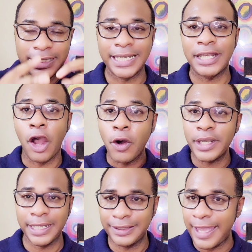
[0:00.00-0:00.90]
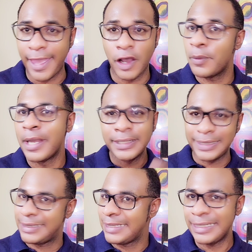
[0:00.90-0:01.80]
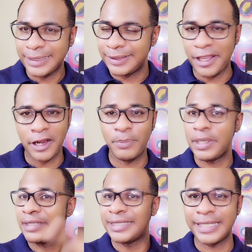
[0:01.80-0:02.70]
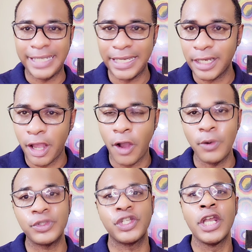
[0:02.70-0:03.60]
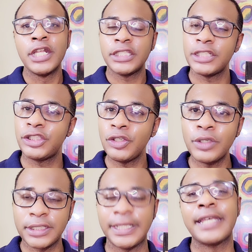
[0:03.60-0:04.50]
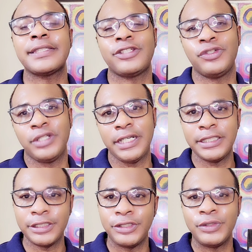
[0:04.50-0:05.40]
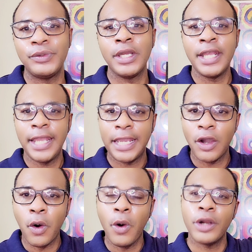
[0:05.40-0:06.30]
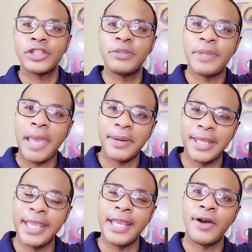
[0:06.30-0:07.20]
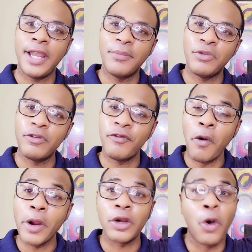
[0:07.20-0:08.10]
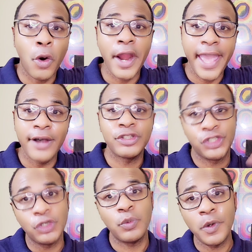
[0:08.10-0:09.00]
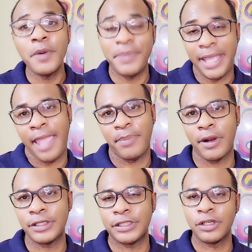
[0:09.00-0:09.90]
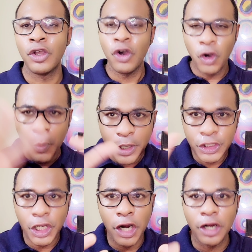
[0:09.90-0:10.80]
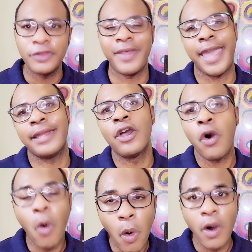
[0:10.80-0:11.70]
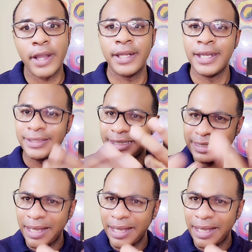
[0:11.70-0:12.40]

to go get the help, to seek the therapy, to get a coach, to do the things that you need to do in order to be able to heal and move forward. Or else you will be a person who will turn that on to